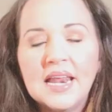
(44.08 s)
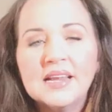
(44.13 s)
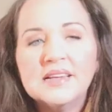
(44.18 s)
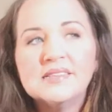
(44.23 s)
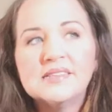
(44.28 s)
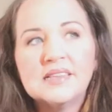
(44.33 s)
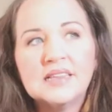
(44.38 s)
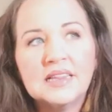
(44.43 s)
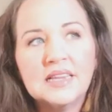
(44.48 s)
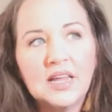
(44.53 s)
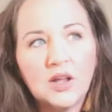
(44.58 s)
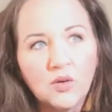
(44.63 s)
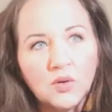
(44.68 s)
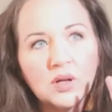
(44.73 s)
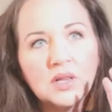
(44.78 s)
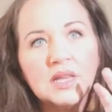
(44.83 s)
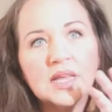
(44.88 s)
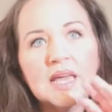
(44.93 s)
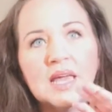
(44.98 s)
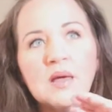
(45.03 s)
is
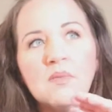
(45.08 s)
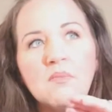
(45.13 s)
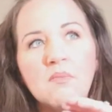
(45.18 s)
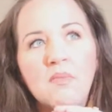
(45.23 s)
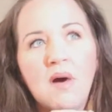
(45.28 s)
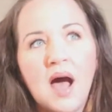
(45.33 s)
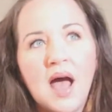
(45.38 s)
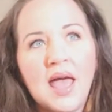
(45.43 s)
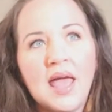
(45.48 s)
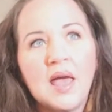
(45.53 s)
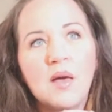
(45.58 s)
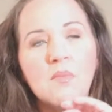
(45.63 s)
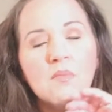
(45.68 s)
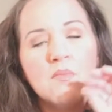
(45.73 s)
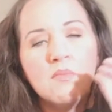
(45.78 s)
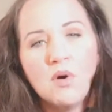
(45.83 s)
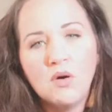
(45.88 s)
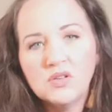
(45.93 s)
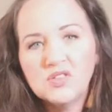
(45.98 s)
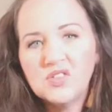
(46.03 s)
literally my
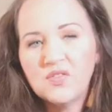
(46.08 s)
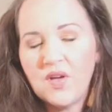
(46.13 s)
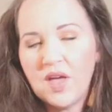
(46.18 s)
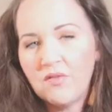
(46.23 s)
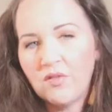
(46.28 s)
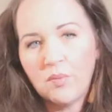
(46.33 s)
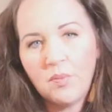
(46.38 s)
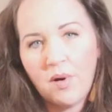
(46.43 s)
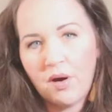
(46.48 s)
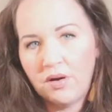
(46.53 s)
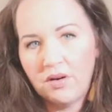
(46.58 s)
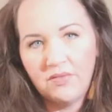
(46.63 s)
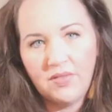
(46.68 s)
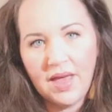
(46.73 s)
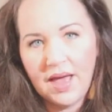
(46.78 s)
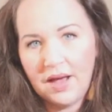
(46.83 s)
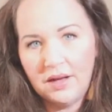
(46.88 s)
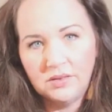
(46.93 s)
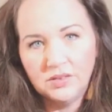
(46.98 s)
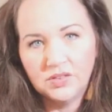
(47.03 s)
most favorite part of
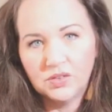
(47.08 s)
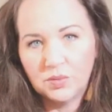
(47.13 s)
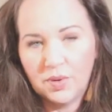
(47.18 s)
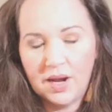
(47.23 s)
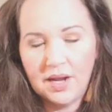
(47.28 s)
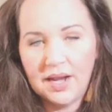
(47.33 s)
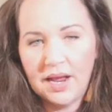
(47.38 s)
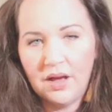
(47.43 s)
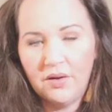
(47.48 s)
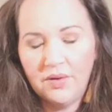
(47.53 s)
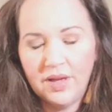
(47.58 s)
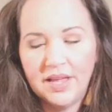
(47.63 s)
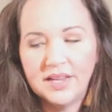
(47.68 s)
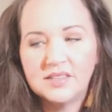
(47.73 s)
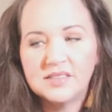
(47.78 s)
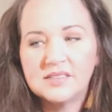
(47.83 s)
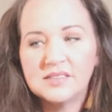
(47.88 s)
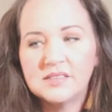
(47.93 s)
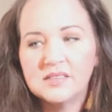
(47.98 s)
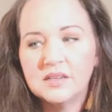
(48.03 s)
the house right now.
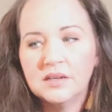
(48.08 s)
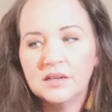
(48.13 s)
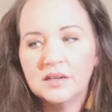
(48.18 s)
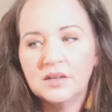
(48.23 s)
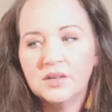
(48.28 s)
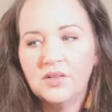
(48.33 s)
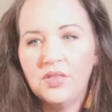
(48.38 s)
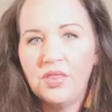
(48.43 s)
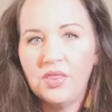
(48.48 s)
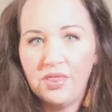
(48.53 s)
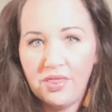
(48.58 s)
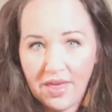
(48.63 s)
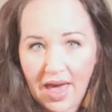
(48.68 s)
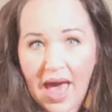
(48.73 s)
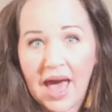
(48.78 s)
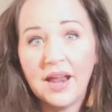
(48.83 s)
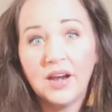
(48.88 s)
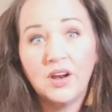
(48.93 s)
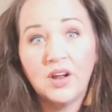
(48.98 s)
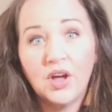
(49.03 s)
It's
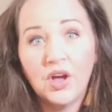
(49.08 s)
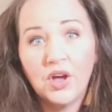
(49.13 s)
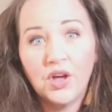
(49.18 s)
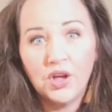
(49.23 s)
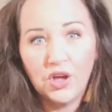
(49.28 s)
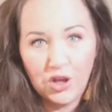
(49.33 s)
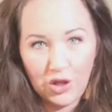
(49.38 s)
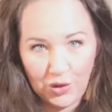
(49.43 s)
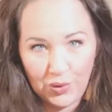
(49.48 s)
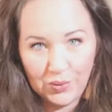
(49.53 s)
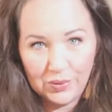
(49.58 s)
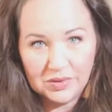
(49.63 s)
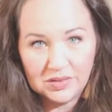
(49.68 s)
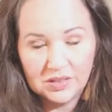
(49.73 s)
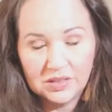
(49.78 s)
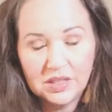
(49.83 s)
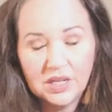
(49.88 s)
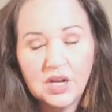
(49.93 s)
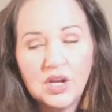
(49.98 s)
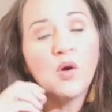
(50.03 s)
that cute.
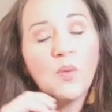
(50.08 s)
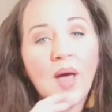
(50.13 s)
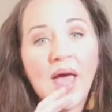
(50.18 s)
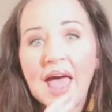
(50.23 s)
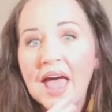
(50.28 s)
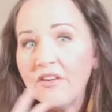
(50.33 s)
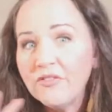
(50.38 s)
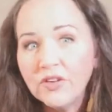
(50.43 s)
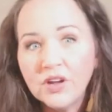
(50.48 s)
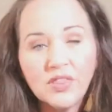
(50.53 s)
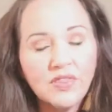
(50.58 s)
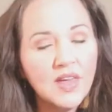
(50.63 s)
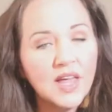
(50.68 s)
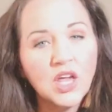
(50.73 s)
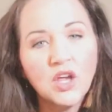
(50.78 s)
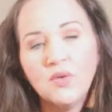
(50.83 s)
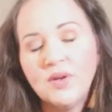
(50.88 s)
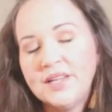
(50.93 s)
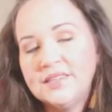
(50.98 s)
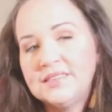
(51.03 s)
So
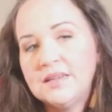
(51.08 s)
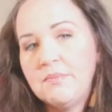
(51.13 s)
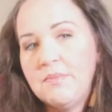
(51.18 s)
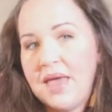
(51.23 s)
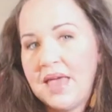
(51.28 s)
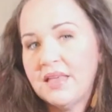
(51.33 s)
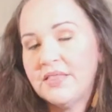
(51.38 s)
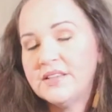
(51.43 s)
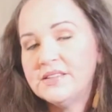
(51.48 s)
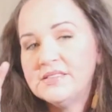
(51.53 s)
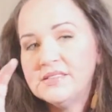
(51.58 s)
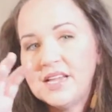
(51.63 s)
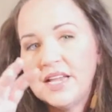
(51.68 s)
everything you need to make the